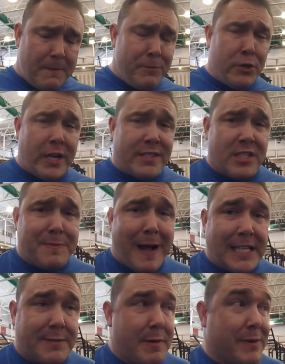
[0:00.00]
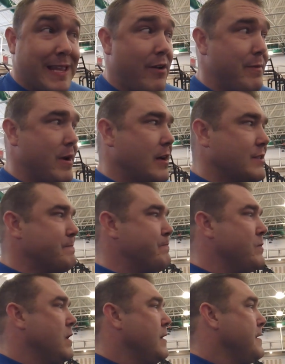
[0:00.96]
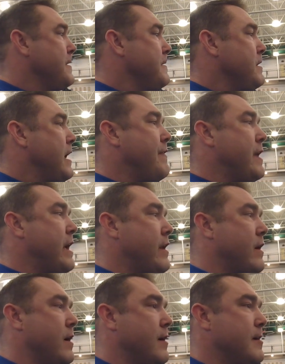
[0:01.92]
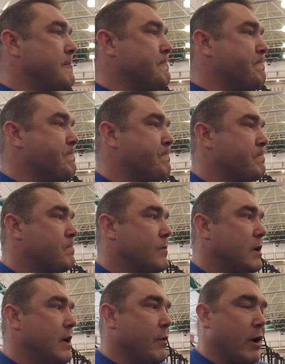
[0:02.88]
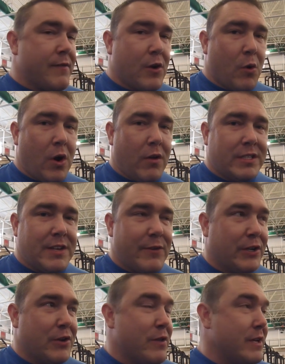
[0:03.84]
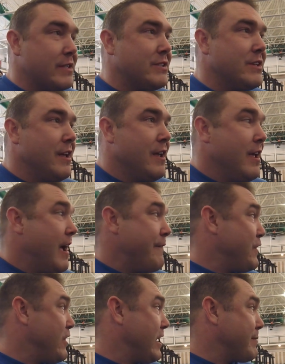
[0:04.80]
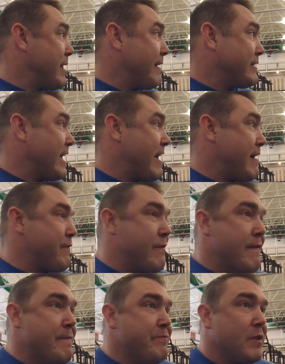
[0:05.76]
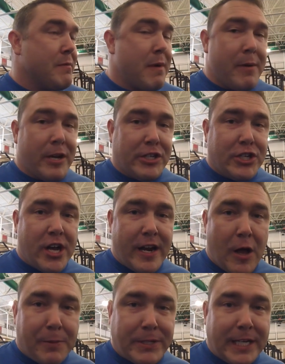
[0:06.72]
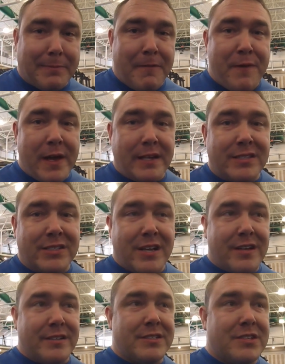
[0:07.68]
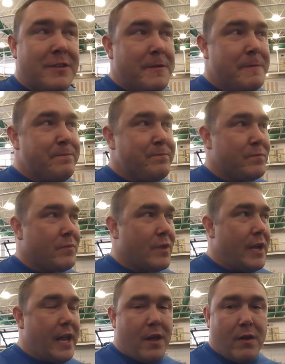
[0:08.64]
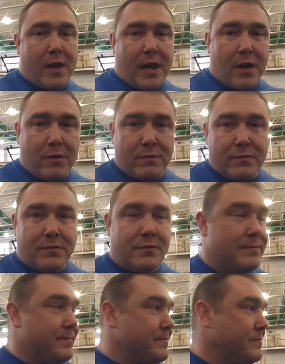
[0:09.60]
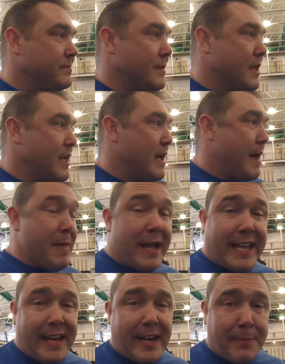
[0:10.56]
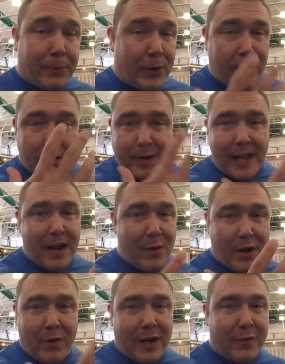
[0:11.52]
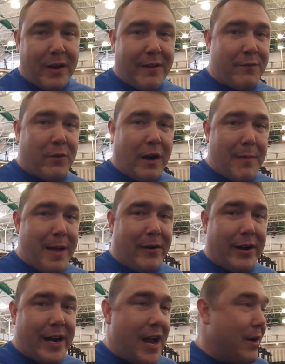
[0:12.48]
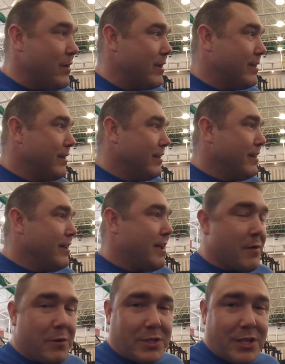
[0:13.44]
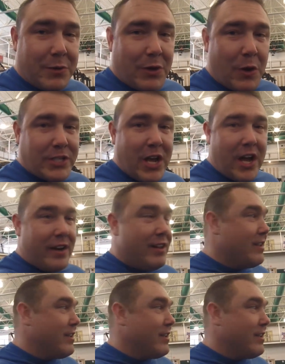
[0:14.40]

Who doesn't sponsor me, but that would be awesome. And then, and we'll give it a whirl and see if we can do this. I feel like I'm gonna have to have my buddy John help protect my face because I'm not getting any prettier, but I don't want to wreck where I'm at right now. And we'll see what goes on.